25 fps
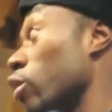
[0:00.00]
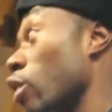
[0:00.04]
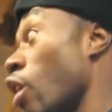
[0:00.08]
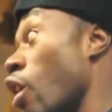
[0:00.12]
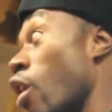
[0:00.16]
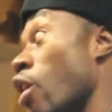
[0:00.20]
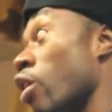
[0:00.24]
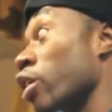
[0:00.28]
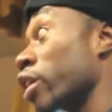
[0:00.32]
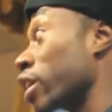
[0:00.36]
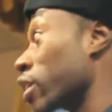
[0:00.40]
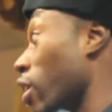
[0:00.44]

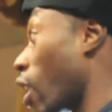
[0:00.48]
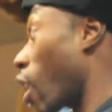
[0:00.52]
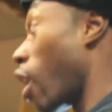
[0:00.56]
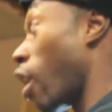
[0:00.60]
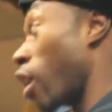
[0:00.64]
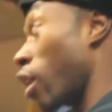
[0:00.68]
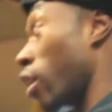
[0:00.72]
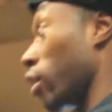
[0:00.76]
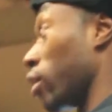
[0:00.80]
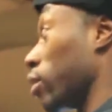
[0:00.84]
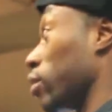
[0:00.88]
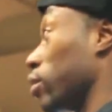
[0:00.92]
long and
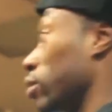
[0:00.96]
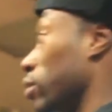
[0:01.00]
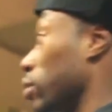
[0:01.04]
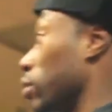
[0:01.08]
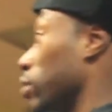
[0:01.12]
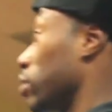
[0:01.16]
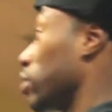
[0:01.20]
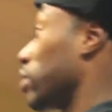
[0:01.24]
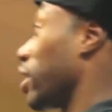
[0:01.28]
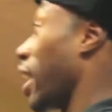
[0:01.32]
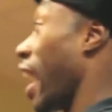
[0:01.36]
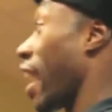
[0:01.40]
hard
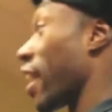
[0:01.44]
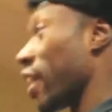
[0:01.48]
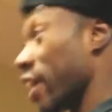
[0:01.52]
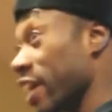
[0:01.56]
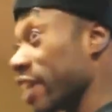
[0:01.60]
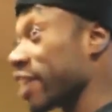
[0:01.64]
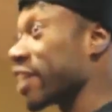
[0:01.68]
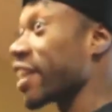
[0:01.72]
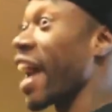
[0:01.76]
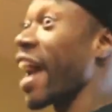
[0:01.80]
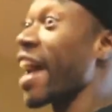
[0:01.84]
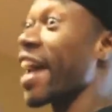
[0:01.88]
to
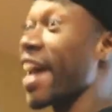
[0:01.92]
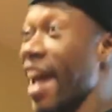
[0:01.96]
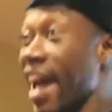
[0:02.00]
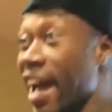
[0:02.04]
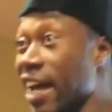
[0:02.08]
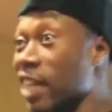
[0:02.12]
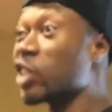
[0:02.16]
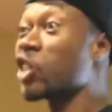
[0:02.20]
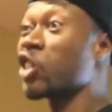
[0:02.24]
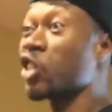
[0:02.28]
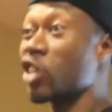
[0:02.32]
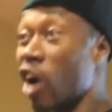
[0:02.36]
get that
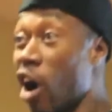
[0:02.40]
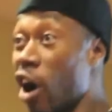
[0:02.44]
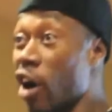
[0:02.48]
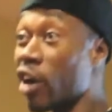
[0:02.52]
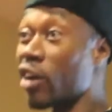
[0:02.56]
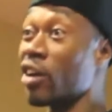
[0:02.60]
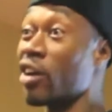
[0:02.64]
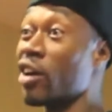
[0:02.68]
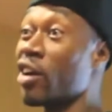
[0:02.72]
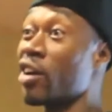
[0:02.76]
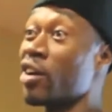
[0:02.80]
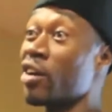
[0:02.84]
head
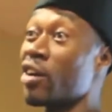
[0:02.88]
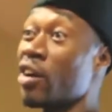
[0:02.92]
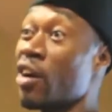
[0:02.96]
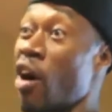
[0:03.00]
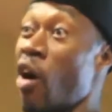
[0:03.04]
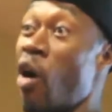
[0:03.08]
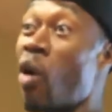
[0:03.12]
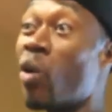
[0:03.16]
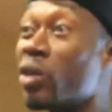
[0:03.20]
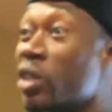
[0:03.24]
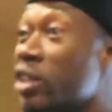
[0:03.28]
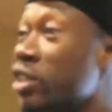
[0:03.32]
start,
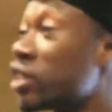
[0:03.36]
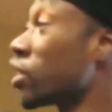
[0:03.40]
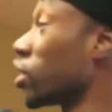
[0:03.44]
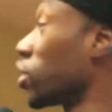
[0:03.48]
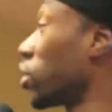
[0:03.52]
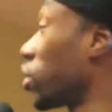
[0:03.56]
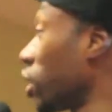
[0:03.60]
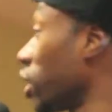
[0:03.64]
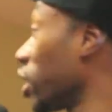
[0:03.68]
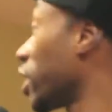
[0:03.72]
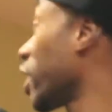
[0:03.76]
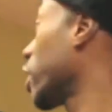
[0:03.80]
only to
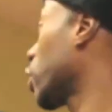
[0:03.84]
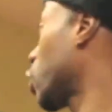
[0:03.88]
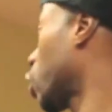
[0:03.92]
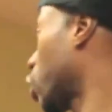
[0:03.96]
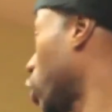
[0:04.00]
see their